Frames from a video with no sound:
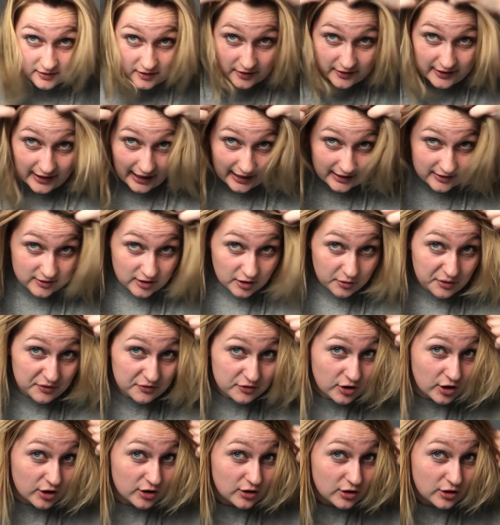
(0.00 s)
yeah, so we've
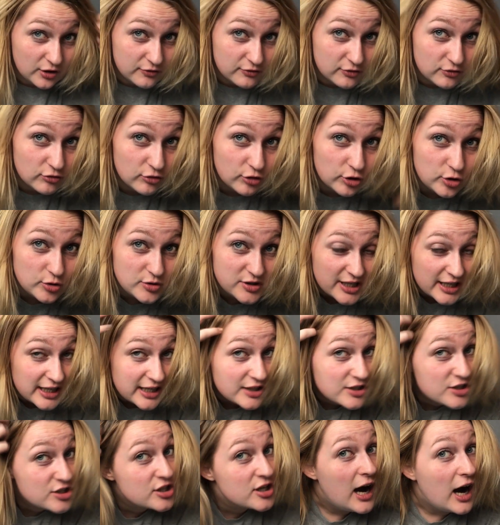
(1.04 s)
got a lot of
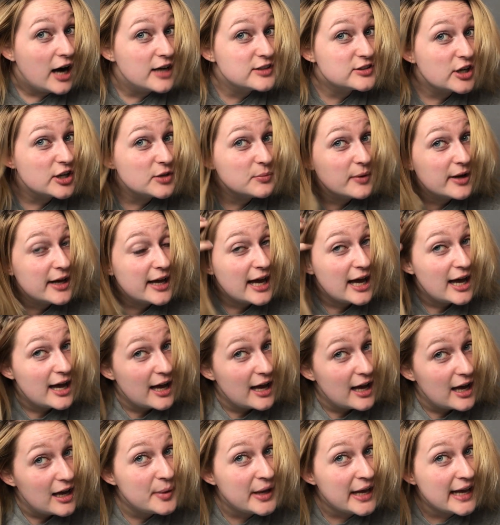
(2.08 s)
rootage. I dyed my
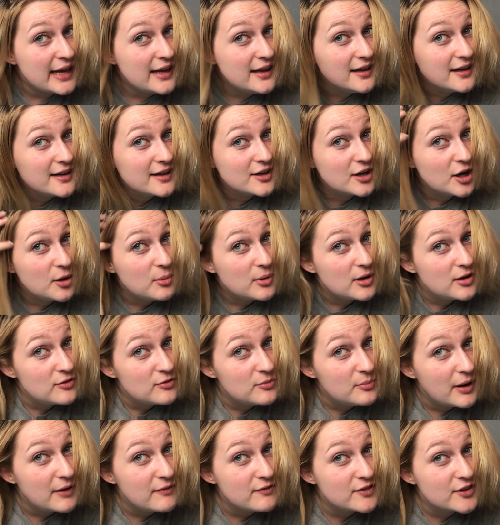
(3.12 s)
hair pink a couple of
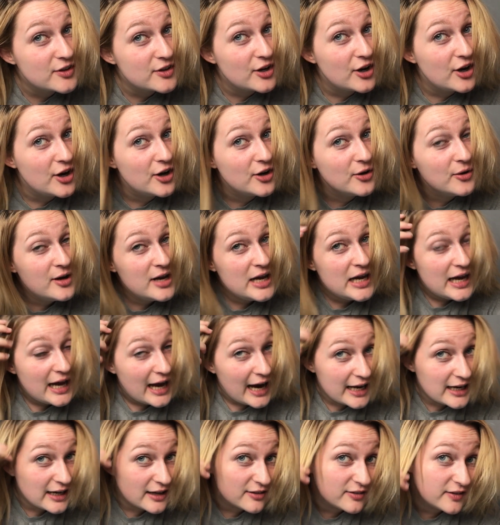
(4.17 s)
months ago,
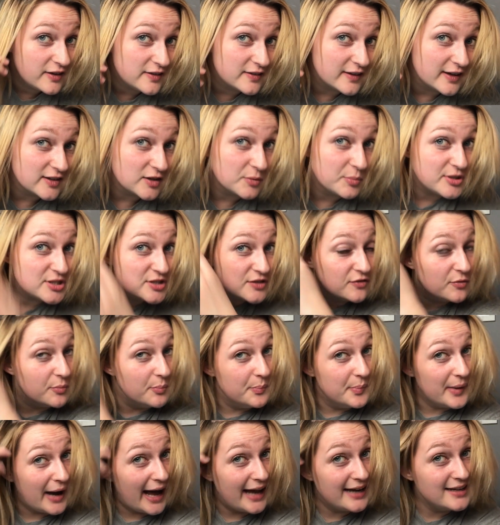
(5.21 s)
and I think there's a bit of
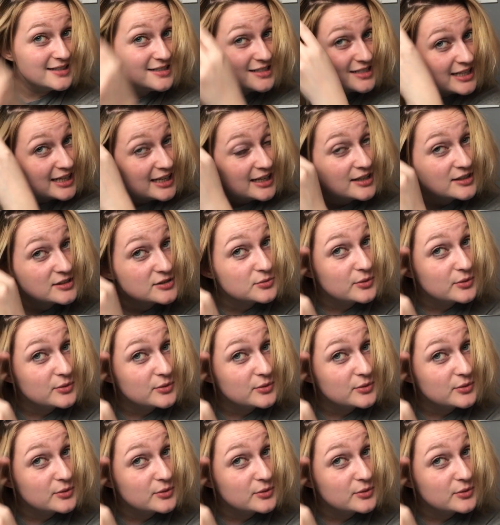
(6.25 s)
banding as